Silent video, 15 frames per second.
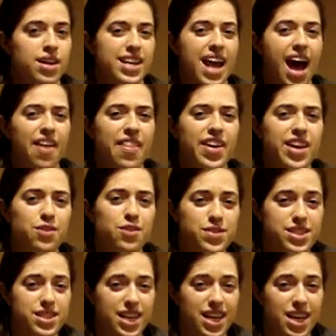Now that you've
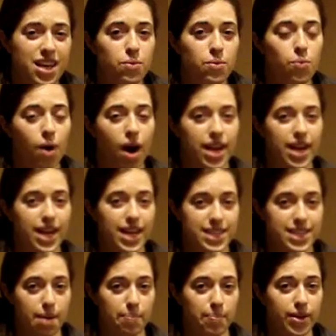seen one
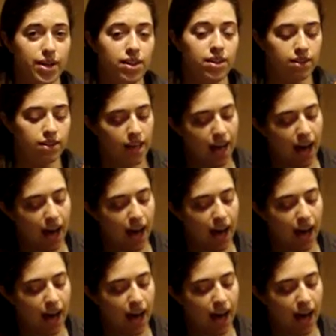example,